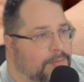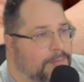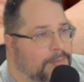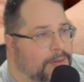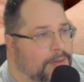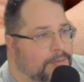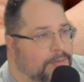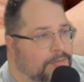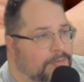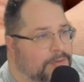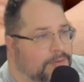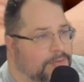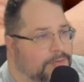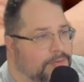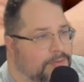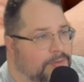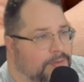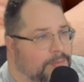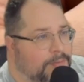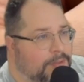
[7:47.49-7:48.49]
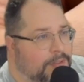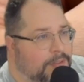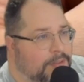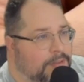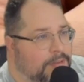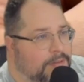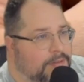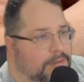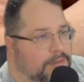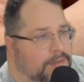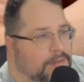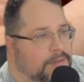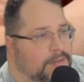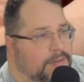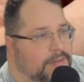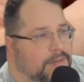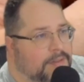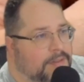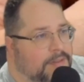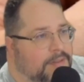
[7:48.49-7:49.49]
be revealed in the book.
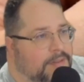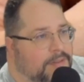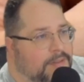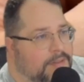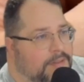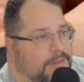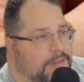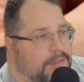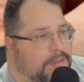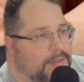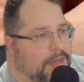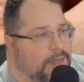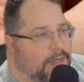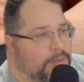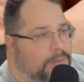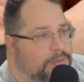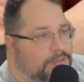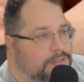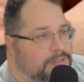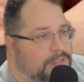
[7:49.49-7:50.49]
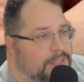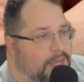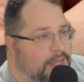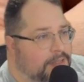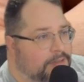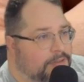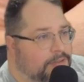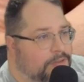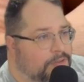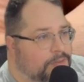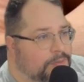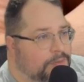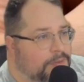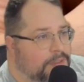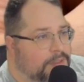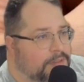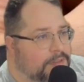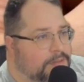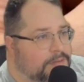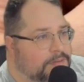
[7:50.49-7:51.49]
I know exactly who he
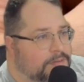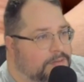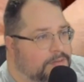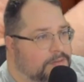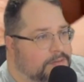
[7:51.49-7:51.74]
is.